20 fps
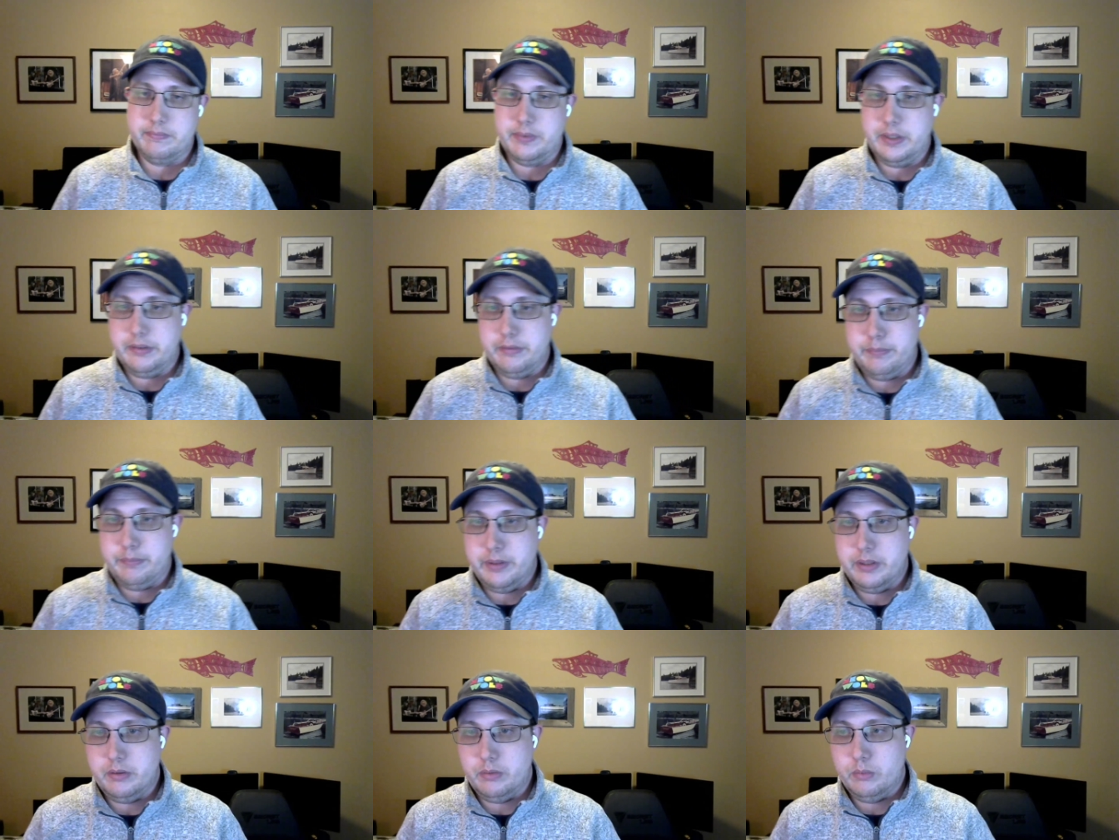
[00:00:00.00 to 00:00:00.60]

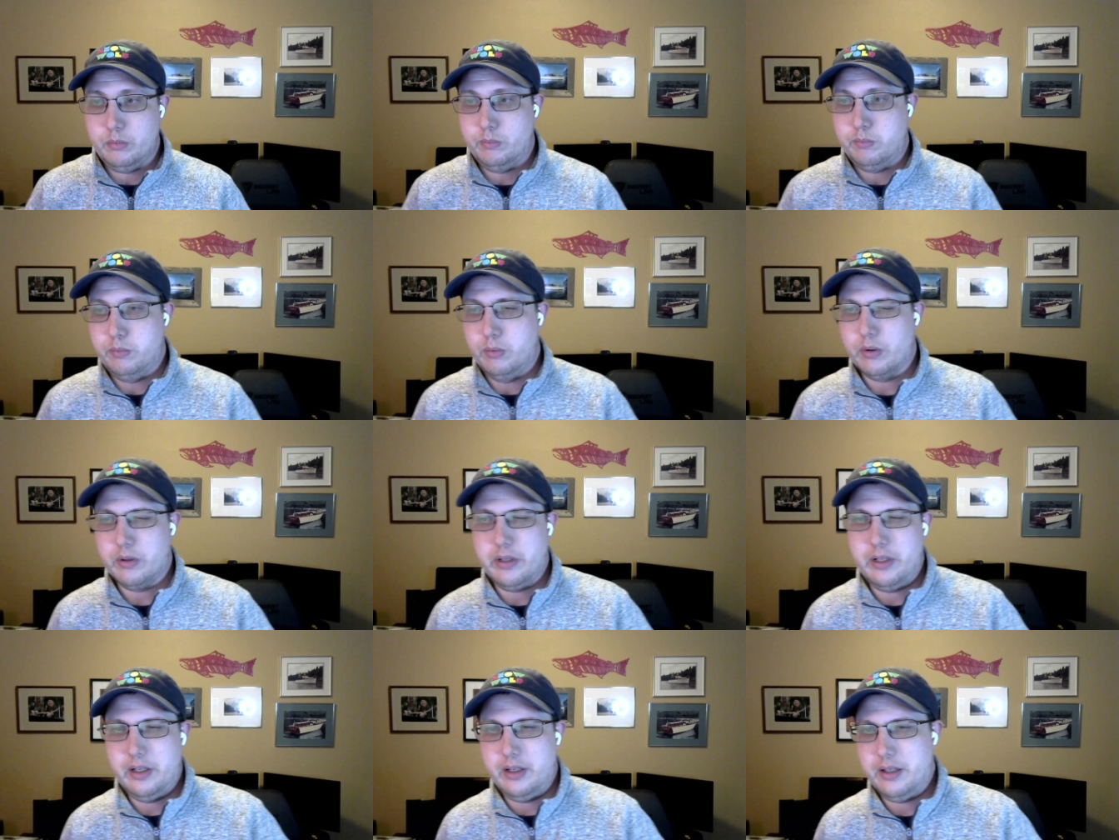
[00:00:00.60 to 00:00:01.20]
have been
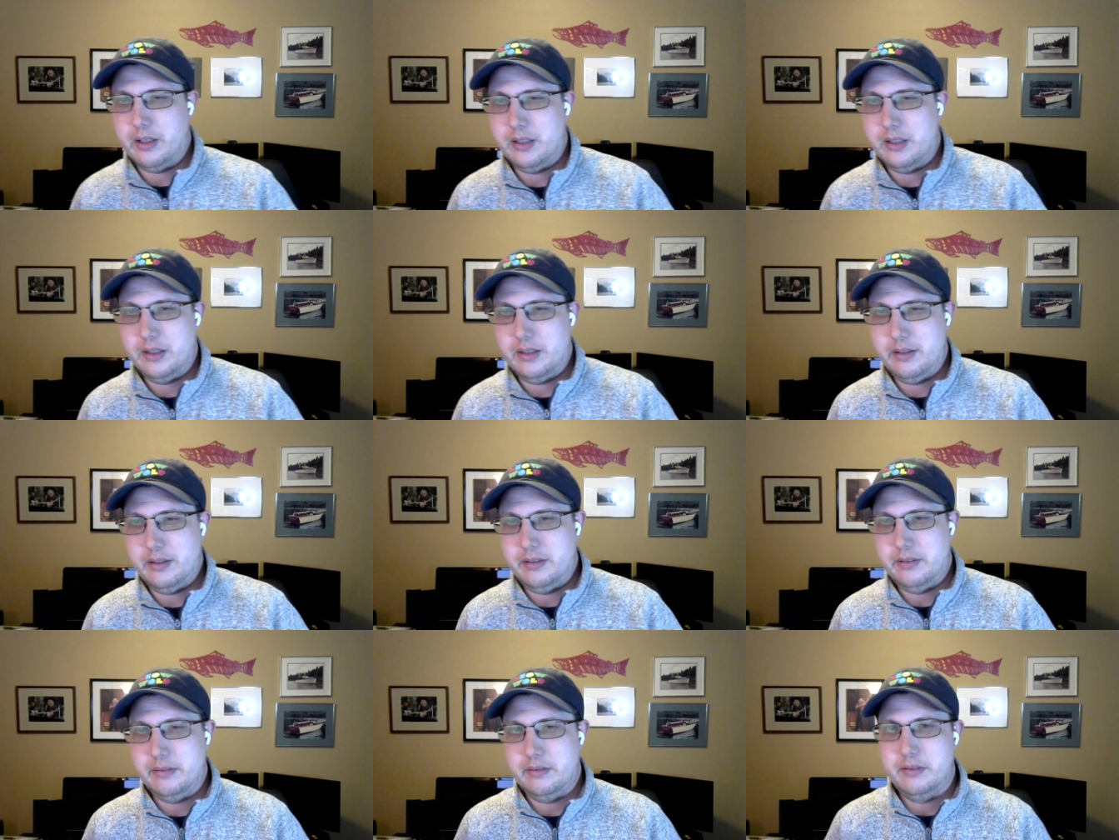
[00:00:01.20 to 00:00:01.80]
working
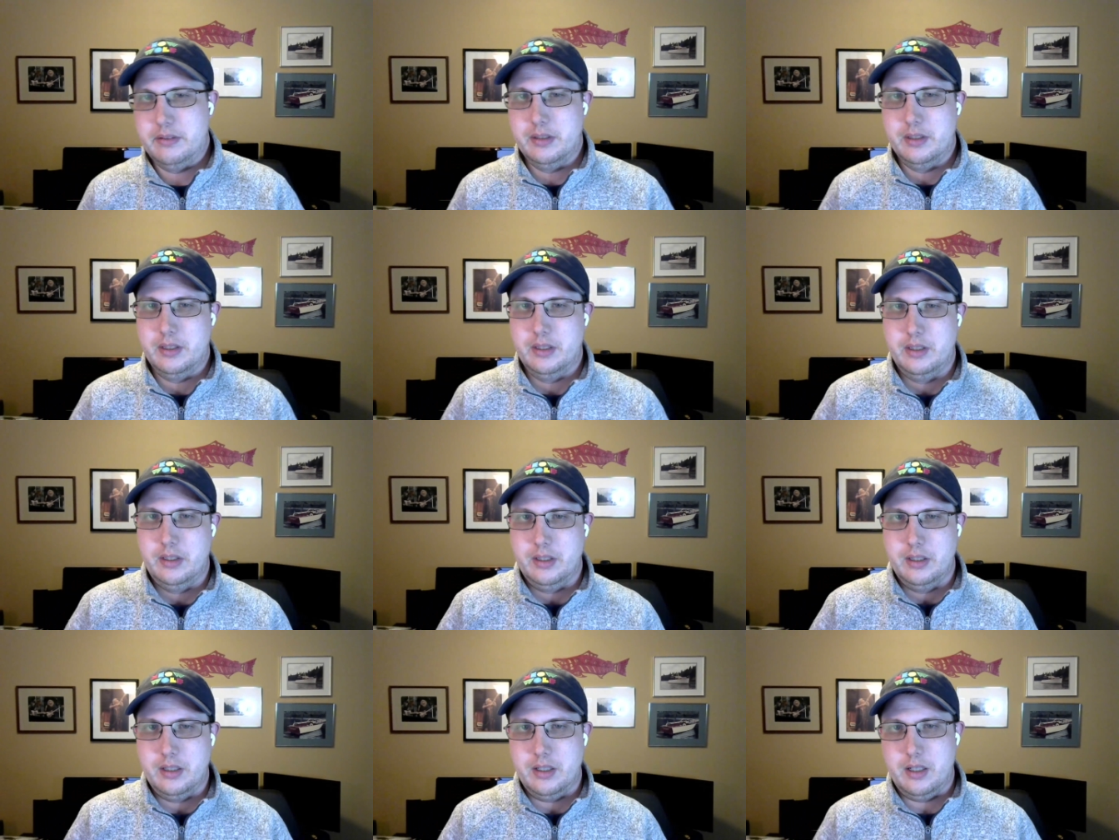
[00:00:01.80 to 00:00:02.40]
on
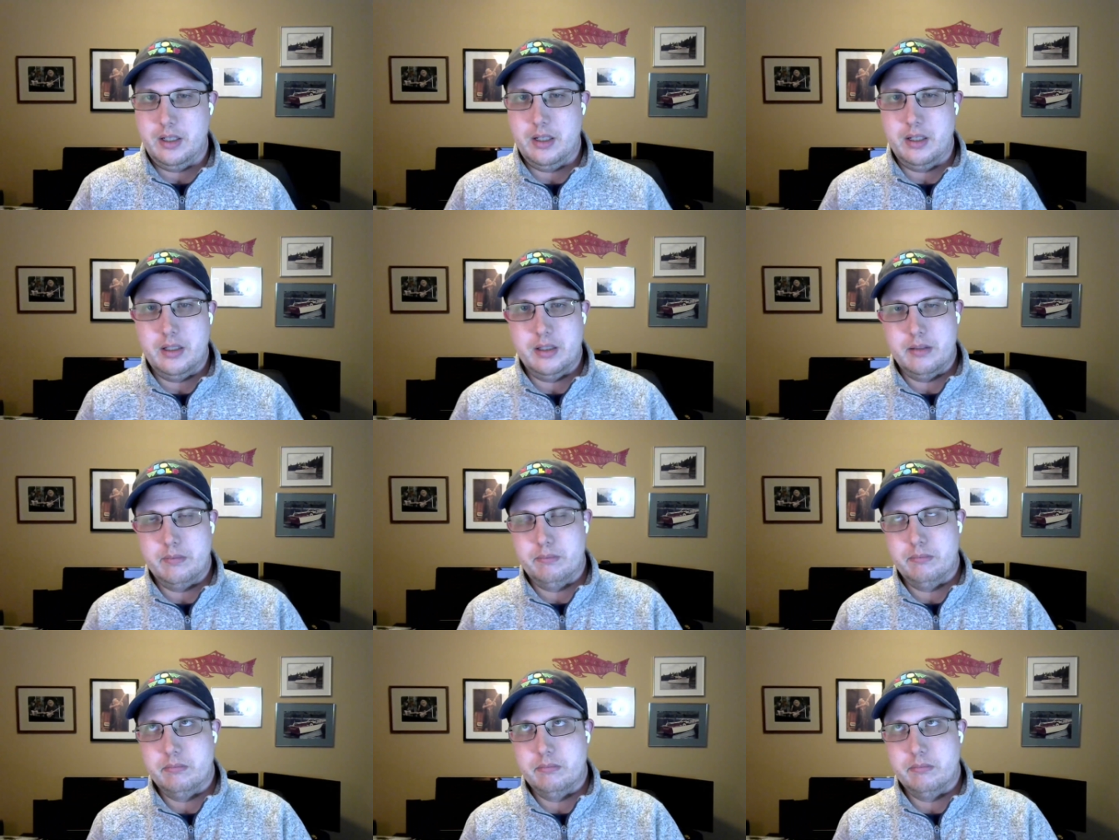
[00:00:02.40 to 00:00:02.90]
uh,